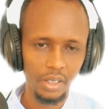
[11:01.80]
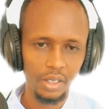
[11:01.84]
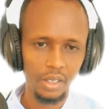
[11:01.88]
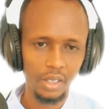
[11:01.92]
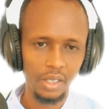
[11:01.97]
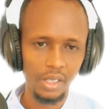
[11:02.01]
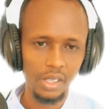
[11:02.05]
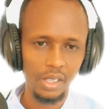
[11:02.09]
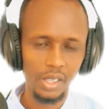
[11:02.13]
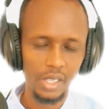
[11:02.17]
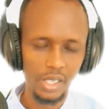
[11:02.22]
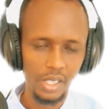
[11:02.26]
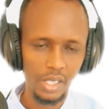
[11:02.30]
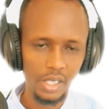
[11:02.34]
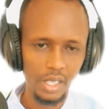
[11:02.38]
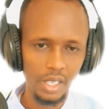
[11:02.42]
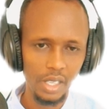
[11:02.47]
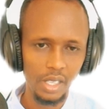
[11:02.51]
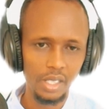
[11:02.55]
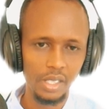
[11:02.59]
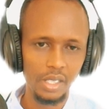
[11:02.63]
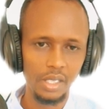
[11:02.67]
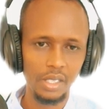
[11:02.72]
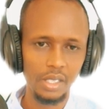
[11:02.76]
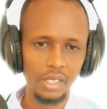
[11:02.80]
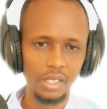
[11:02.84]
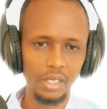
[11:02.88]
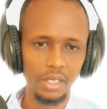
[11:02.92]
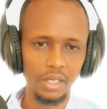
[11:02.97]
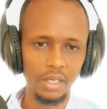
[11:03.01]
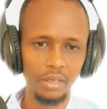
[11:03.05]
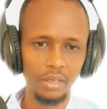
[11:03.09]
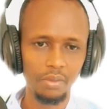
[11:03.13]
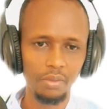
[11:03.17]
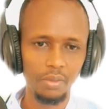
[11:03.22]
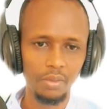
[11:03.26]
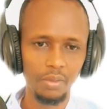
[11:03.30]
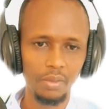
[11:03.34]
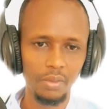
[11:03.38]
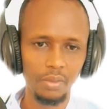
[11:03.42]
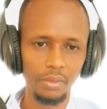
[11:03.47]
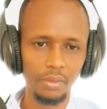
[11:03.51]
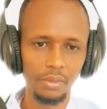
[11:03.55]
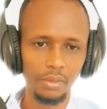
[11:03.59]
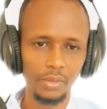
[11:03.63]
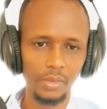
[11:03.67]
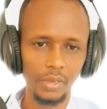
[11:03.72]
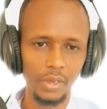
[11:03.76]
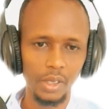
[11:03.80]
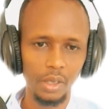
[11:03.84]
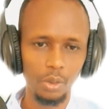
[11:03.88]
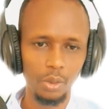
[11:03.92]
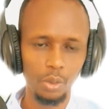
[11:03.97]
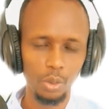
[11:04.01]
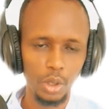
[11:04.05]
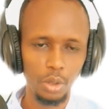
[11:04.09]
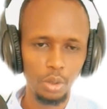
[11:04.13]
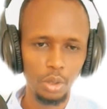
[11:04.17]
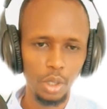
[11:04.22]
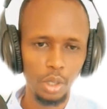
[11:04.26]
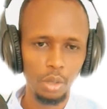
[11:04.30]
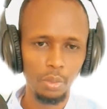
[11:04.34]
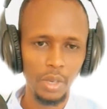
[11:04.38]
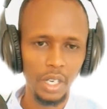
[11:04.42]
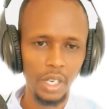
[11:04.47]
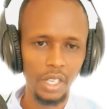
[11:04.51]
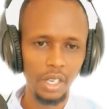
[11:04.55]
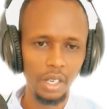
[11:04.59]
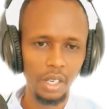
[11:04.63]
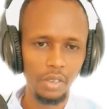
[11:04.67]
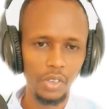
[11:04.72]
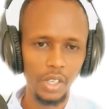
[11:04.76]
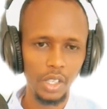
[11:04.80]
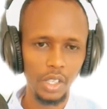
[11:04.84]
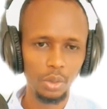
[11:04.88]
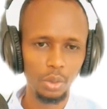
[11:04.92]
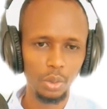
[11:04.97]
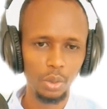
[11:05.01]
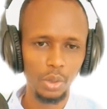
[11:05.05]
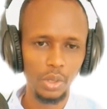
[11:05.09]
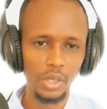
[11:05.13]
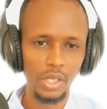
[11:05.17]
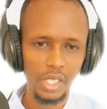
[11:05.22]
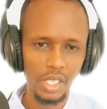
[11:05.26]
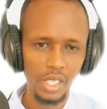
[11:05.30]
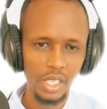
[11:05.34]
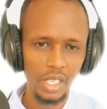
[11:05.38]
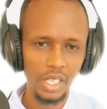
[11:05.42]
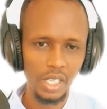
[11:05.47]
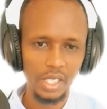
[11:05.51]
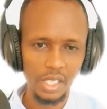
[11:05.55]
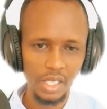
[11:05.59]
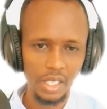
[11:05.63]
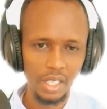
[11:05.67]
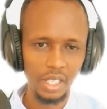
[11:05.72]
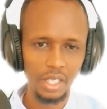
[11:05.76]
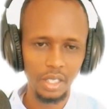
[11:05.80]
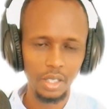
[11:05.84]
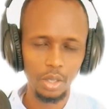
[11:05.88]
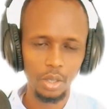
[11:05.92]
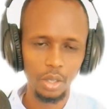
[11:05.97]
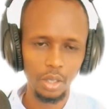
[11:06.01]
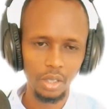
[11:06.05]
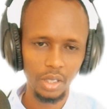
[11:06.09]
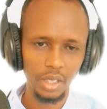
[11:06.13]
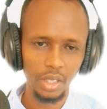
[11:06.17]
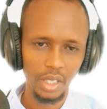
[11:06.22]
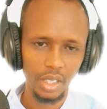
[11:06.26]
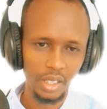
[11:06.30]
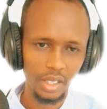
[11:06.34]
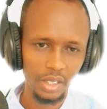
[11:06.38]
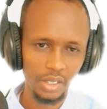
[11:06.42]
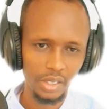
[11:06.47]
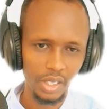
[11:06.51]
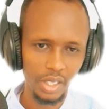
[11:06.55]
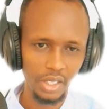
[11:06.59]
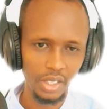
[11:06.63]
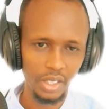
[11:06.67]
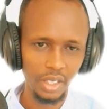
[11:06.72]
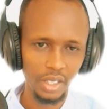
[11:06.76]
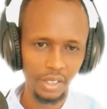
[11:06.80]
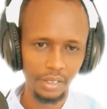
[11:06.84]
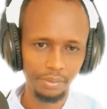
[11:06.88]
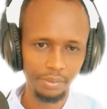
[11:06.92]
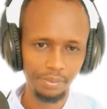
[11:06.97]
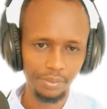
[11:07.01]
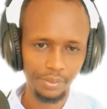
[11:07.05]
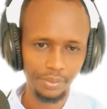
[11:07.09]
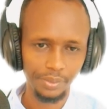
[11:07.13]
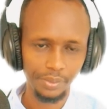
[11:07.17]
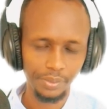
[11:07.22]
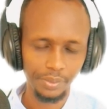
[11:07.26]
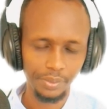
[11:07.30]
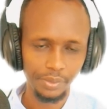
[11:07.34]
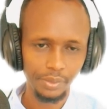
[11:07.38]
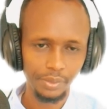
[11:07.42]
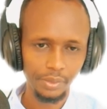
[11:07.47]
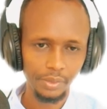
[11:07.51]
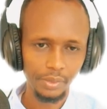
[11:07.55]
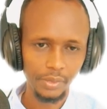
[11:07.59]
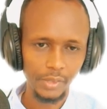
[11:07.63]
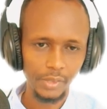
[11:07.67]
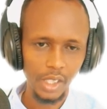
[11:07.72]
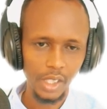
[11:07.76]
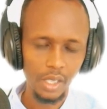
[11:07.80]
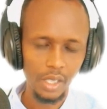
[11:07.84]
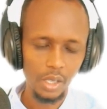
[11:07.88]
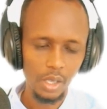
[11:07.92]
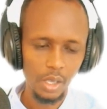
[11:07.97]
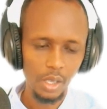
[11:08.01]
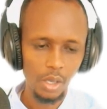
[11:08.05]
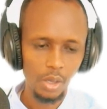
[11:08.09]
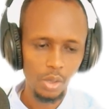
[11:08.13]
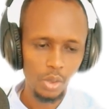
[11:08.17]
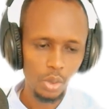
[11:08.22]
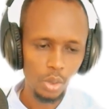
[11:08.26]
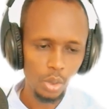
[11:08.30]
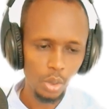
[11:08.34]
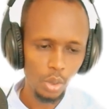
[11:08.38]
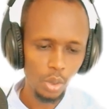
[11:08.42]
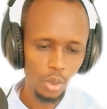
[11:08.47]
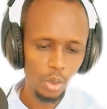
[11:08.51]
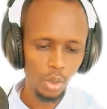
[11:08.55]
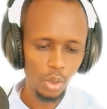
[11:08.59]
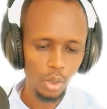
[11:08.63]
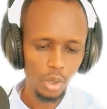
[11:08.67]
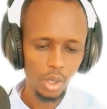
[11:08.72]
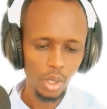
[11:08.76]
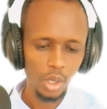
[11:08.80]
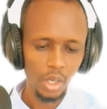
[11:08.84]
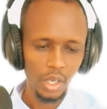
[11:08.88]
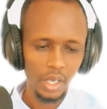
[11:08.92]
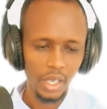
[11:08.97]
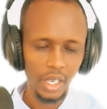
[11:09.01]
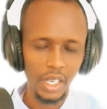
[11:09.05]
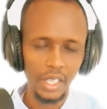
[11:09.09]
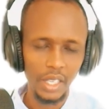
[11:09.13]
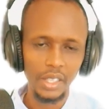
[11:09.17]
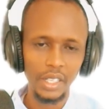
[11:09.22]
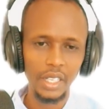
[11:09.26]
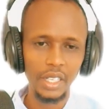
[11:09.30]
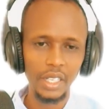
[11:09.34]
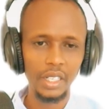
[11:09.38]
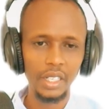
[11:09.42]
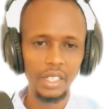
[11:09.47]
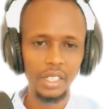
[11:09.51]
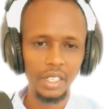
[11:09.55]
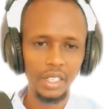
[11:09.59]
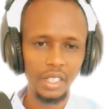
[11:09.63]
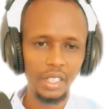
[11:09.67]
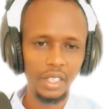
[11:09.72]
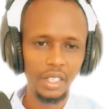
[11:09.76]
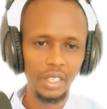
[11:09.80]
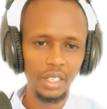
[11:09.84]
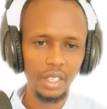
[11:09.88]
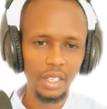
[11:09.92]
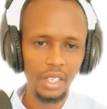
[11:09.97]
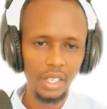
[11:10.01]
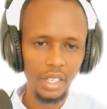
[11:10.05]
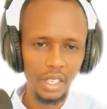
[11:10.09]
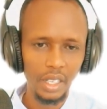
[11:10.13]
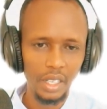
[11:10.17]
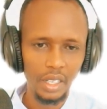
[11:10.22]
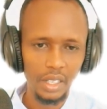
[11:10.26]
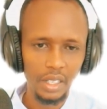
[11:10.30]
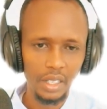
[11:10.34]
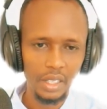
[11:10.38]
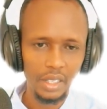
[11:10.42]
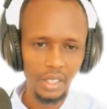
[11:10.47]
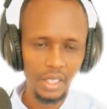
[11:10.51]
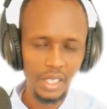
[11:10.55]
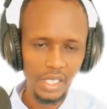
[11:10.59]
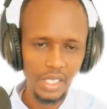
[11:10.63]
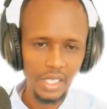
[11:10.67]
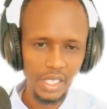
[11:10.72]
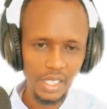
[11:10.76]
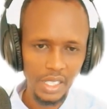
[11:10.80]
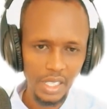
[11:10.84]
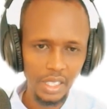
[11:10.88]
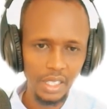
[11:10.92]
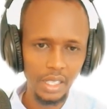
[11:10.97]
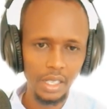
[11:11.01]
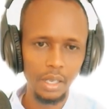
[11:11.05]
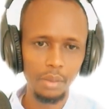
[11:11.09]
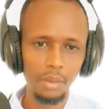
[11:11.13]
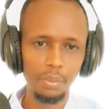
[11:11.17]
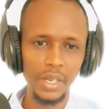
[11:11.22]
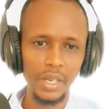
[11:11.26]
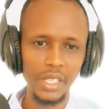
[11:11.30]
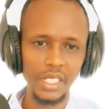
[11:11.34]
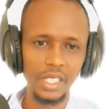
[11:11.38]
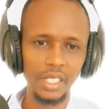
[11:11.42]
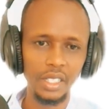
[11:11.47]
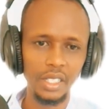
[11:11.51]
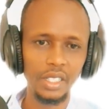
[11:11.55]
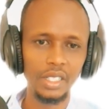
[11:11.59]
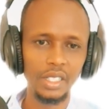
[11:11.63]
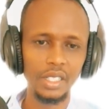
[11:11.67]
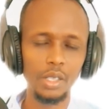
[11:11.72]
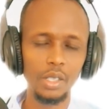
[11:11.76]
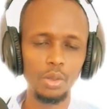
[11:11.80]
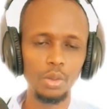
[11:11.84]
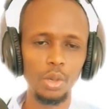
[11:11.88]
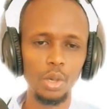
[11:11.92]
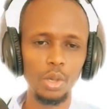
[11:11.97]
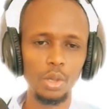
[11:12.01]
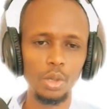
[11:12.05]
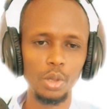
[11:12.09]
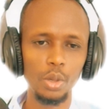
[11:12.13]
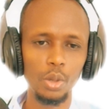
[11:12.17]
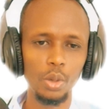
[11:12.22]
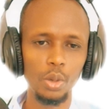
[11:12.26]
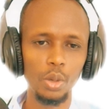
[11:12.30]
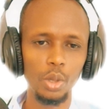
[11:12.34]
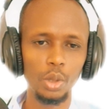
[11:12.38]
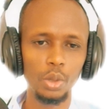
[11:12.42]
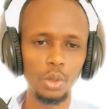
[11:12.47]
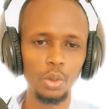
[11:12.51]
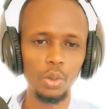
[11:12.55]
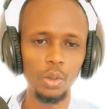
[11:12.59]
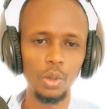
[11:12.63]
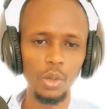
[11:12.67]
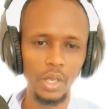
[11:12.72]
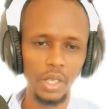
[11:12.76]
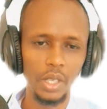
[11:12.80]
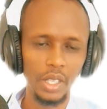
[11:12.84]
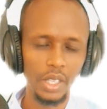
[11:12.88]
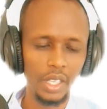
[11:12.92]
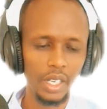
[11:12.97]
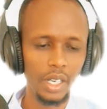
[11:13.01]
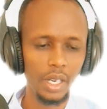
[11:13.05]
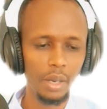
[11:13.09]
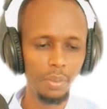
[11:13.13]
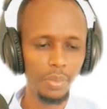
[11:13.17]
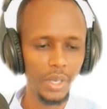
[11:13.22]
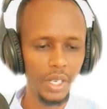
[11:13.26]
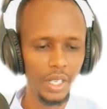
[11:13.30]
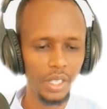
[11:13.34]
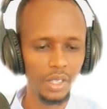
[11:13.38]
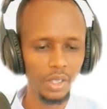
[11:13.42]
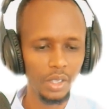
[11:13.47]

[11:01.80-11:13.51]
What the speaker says: the CS, which we normally refer to as CS, National Treasury. So, and then there is a certain percentage that will also go to the cabinet.